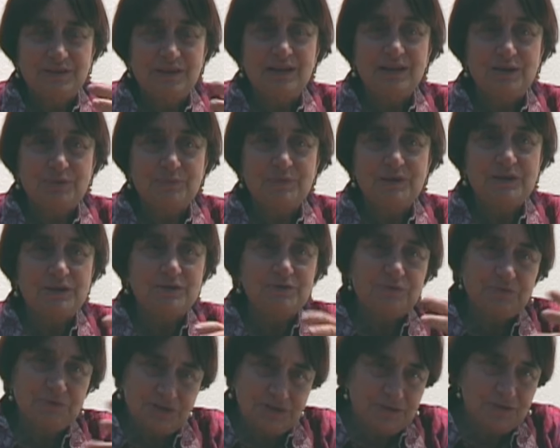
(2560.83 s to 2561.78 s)

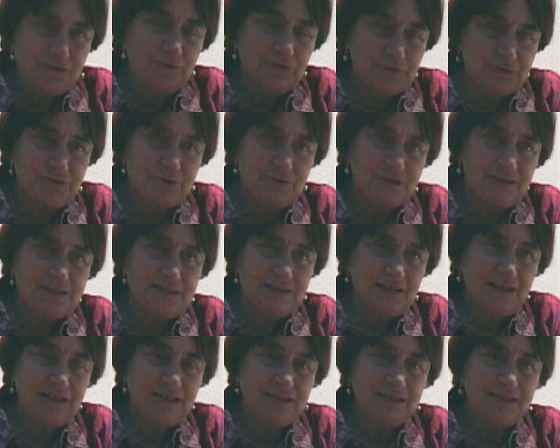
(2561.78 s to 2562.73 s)
incubated, which also is
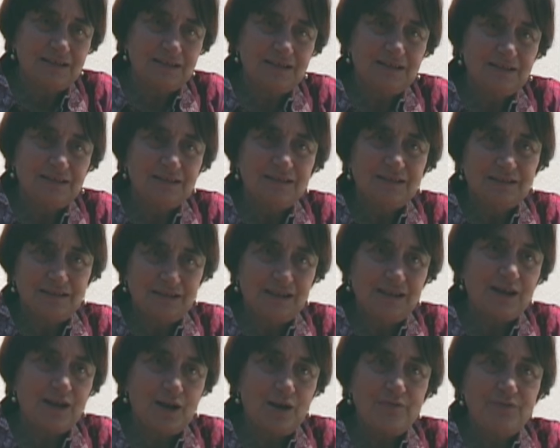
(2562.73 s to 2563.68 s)
like
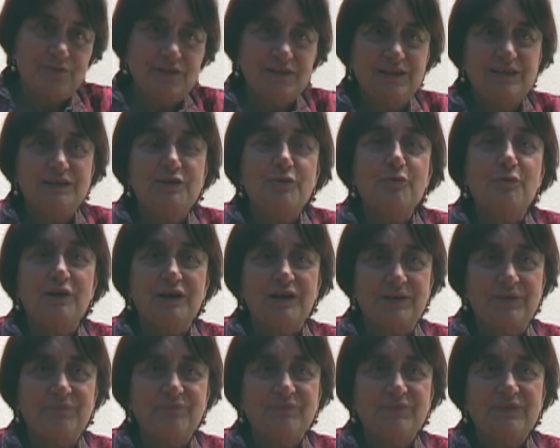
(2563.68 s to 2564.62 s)
a coffin in a
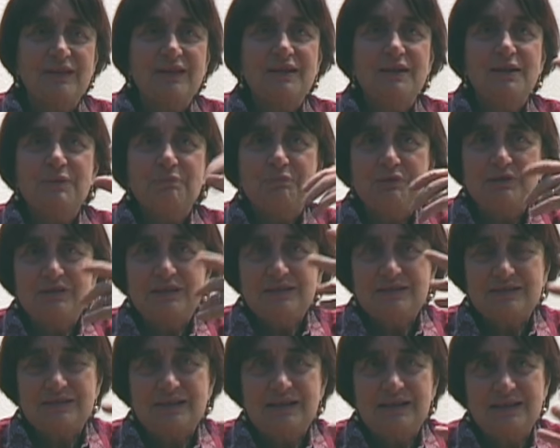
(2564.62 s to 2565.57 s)
way. But
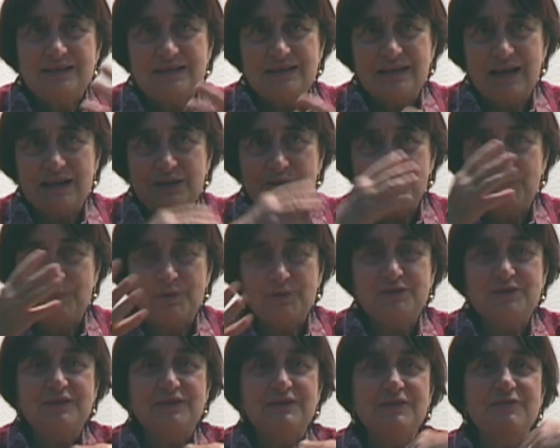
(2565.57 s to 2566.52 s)
it's, it's like the
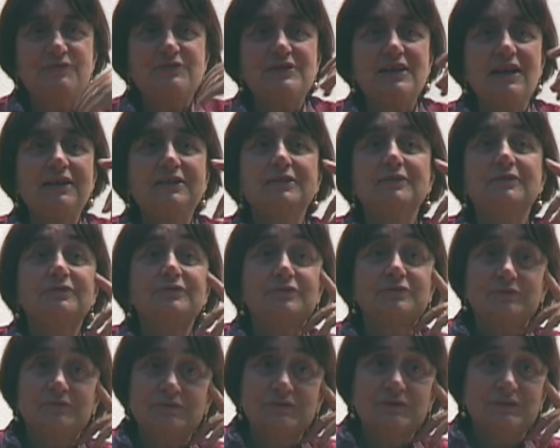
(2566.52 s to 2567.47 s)
positive side of,
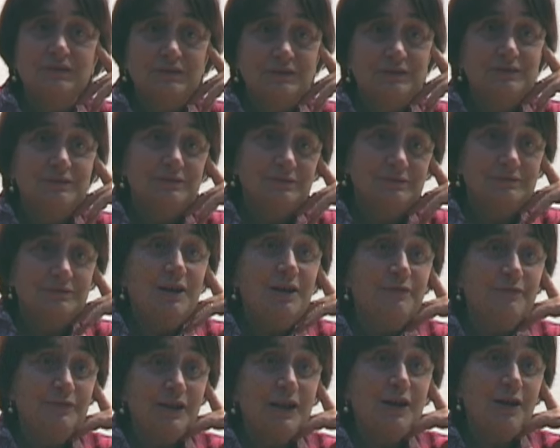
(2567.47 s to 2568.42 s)

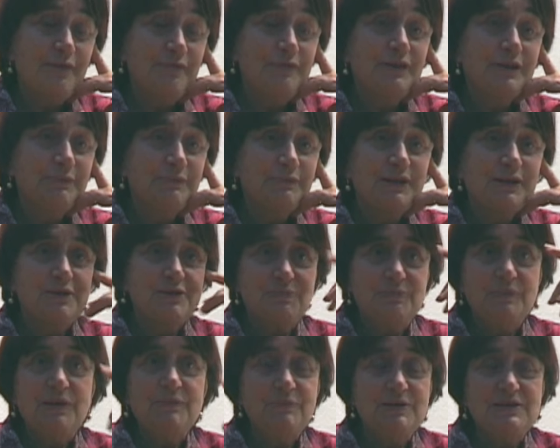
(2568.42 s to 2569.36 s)
of a coffin, because
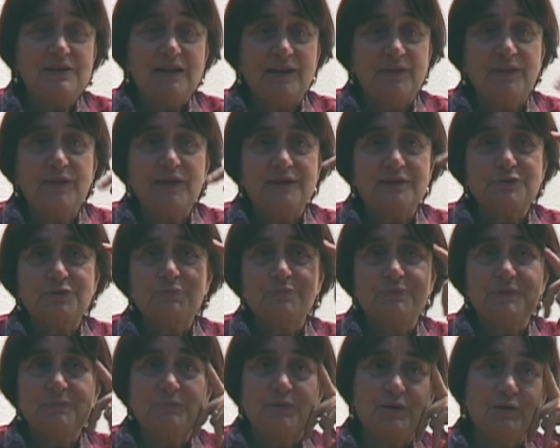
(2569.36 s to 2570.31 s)
babies are there to
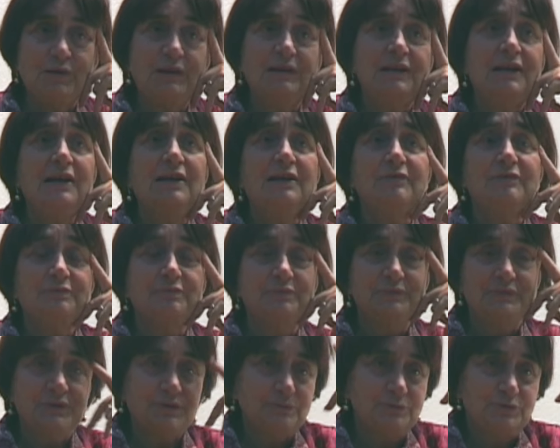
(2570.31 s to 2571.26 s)
be more alive,
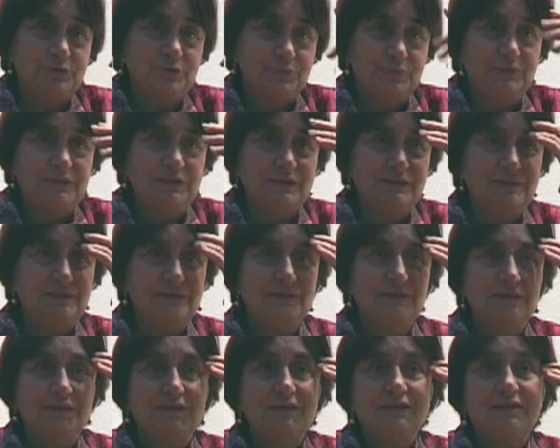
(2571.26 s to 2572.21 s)
to, to be
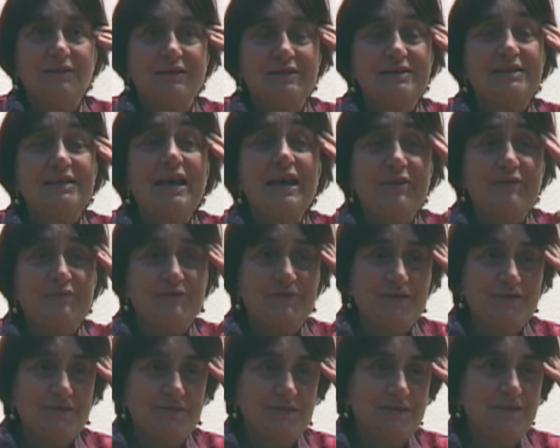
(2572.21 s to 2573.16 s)

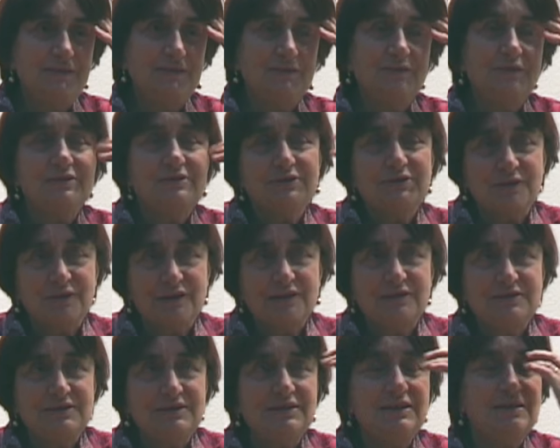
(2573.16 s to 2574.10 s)
saved. You know, you
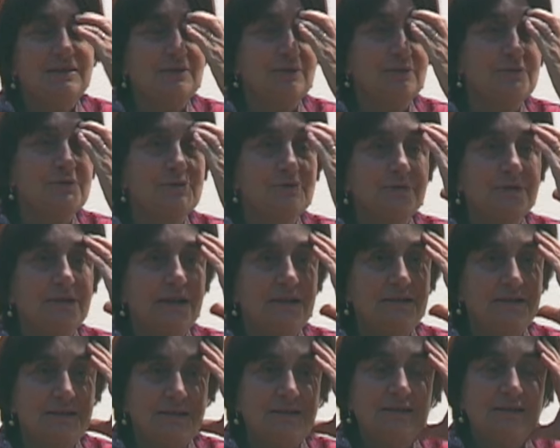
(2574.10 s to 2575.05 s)
can see it also
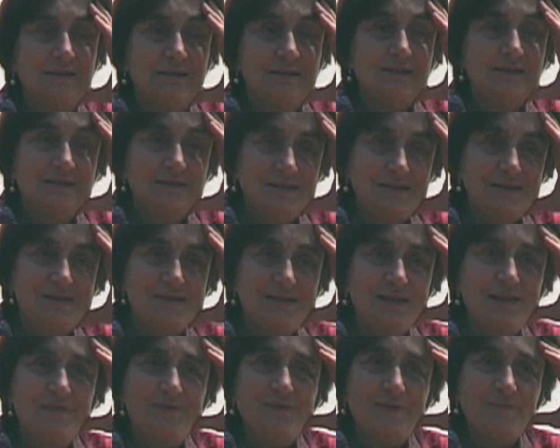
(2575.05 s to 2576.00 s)
that they
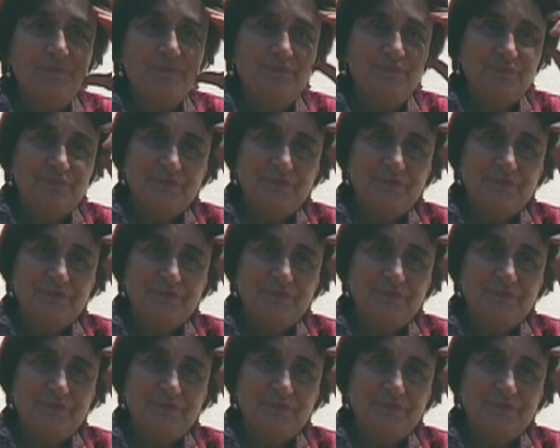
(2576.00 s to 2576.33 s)
save them.